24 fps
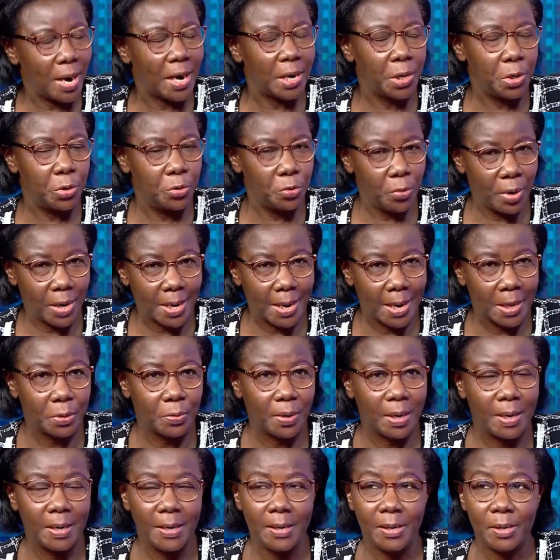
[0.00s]
are doing
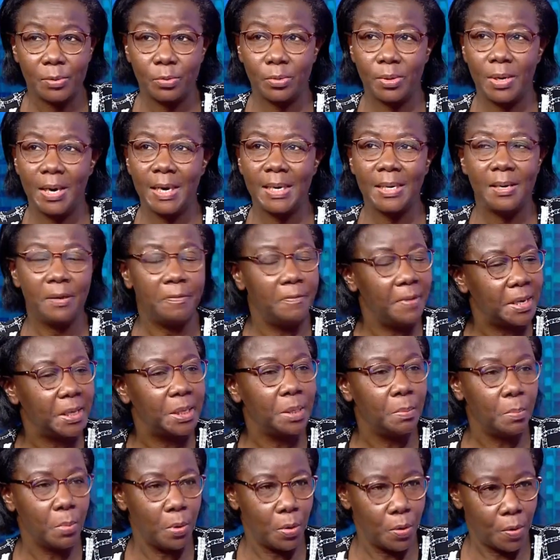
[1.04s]
actually is to let the
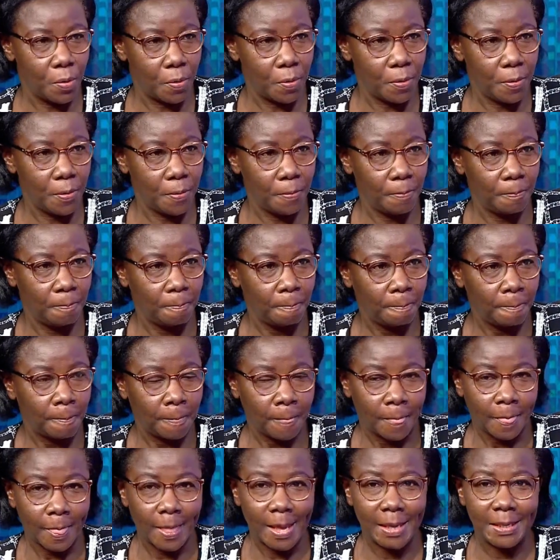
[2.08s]
victim know
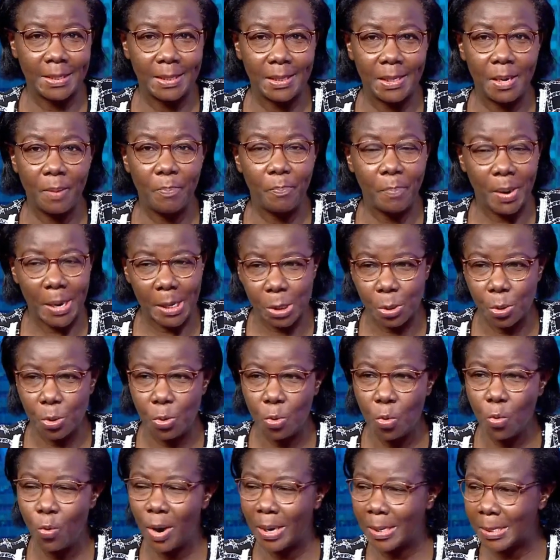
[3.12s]
that the person
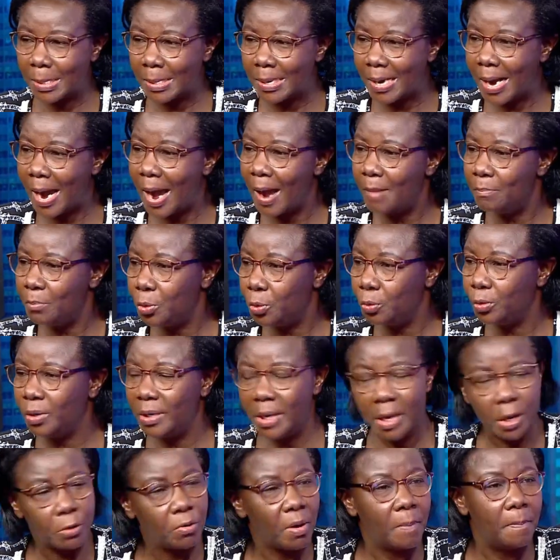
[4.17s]
who has come to
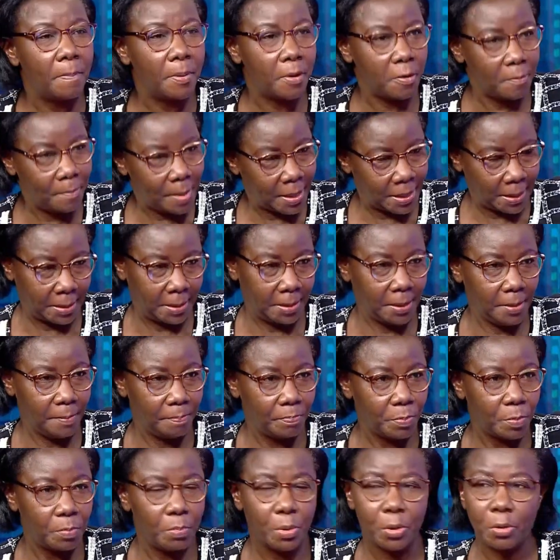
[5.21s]
take your property
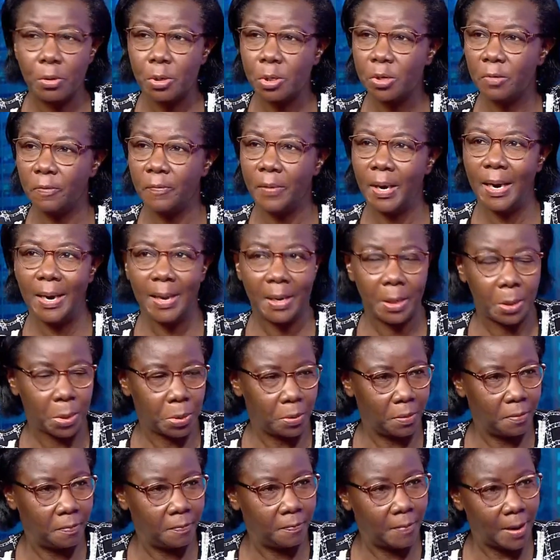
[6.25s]
because of election
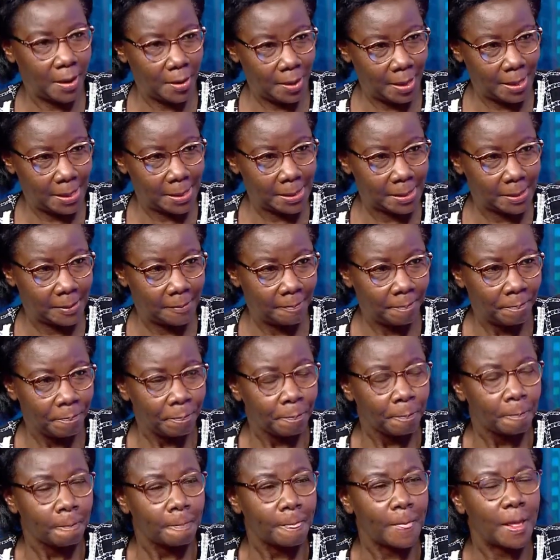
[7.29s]
violence,
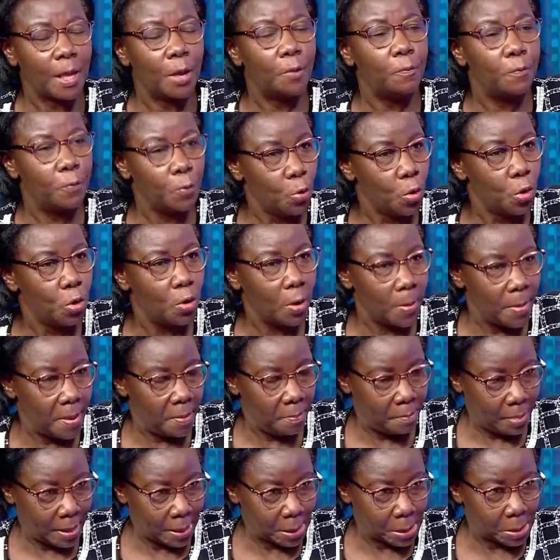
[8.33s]
if you know the
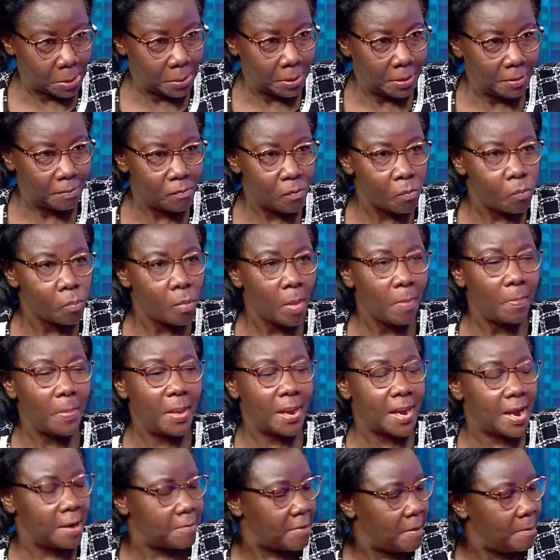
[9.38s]
person, the
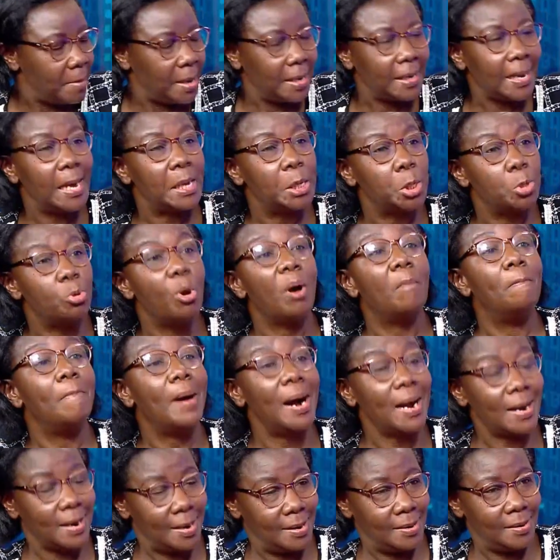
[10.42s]
government has your
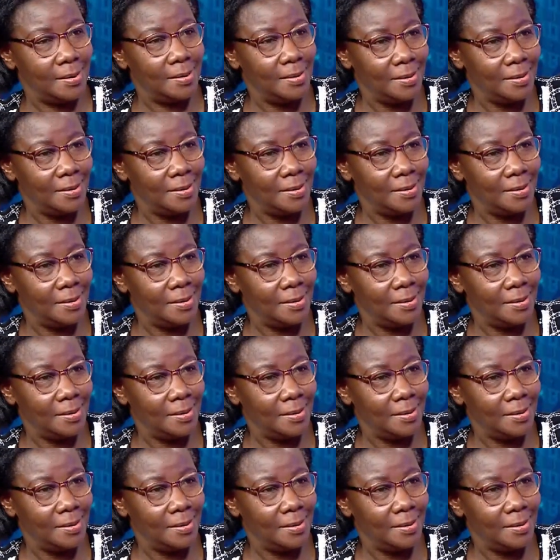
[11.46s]
back.